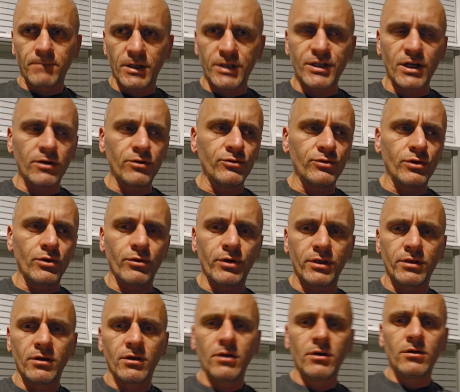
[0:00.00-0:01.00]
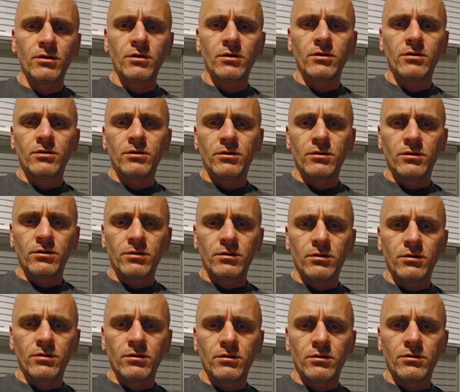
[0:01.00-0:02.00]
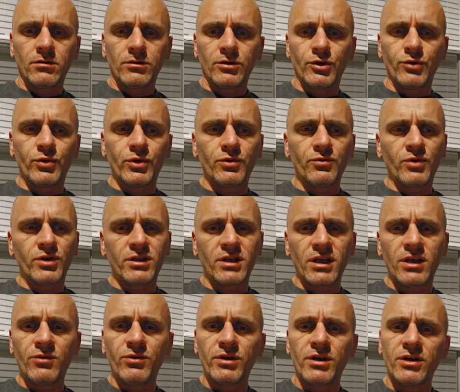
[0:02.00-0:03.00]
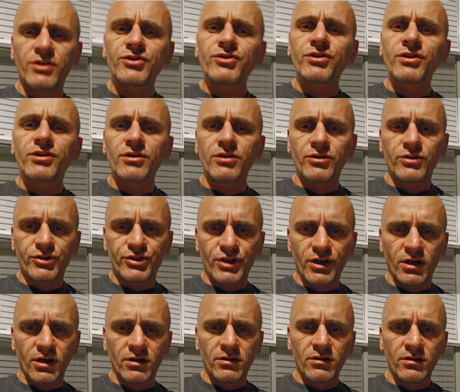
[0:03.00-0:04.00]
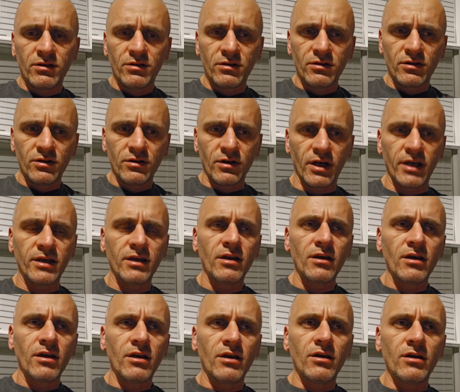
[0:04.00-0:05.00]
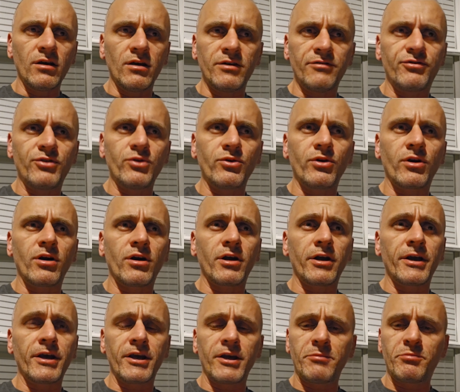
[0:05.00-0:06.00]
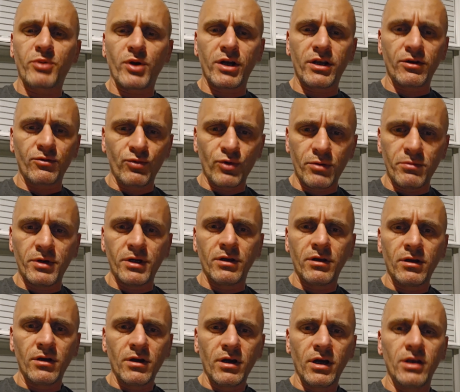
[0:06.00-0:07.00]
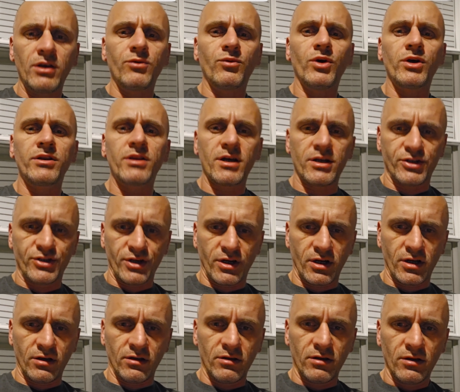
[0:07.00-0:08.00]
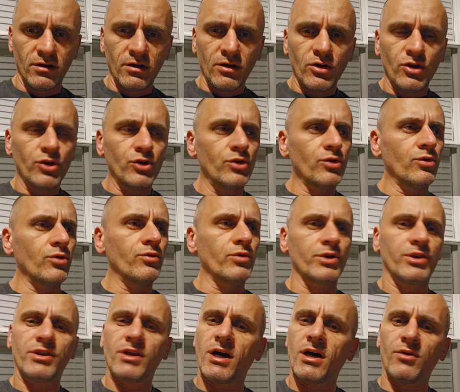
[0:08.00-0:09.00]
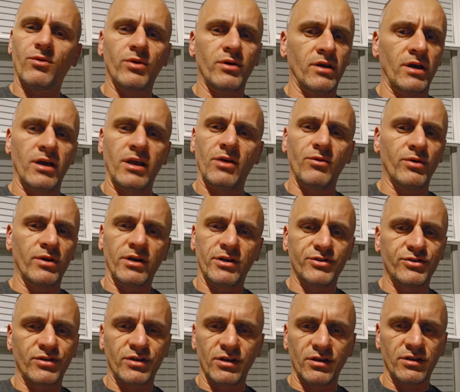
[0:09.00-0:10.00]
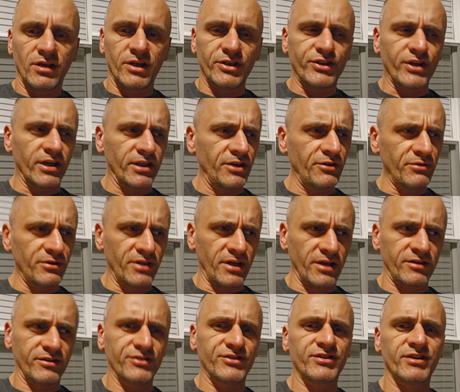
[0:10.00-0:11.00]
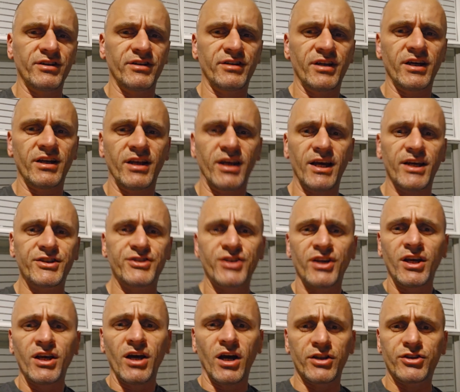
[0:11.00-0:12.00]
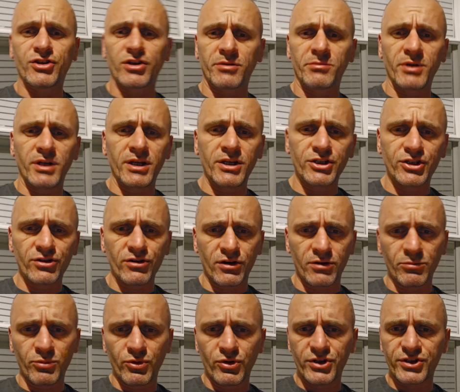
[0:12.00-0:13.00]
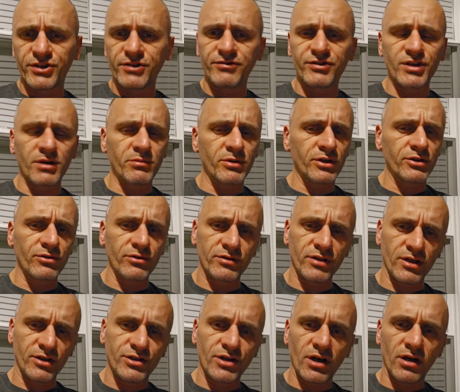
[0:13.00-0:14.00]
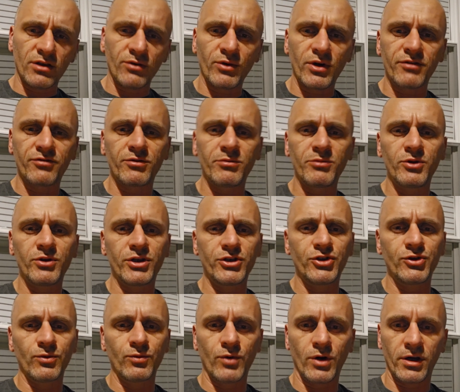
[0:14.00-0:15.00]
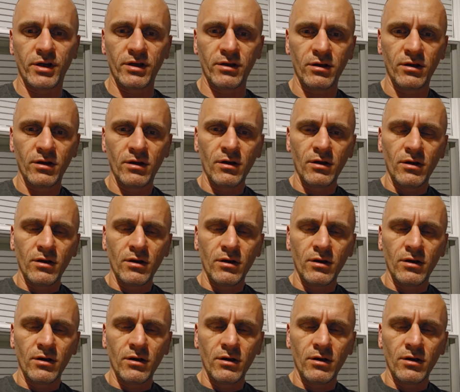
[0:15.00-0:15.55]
That's how you know it. You wouldn't want anyone else to kill your child. Like, if you are a pregnant woman and you want that child, you would not want anyone else to kill that child. You would not consider that as a termination or abortion if somebody took that child away from you that you wanted.